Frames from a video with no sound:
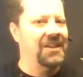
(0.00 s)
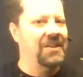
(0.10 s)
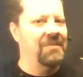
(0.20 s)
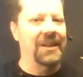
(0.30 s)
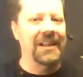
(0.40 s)

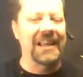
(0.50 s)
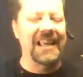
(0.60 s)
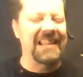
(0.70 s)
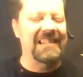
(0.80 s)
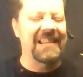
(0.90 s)
But
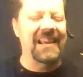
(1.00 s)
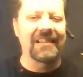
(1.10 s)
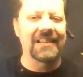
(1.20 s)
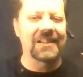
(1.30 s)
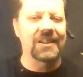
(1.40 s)
anything
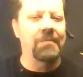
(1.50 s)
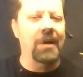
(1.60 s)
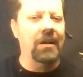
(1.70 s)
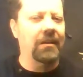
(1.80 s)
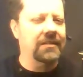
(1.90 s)
the
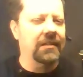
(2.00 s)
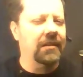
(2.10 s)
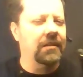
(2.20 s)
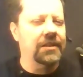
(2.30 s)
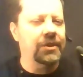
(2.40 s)
smallest little
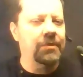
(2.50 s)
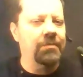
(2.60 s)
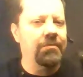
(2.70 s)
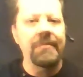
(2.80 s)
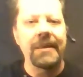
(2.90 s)

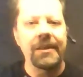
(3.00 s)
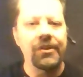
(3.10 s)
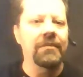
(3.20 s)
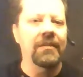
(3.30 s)
smidge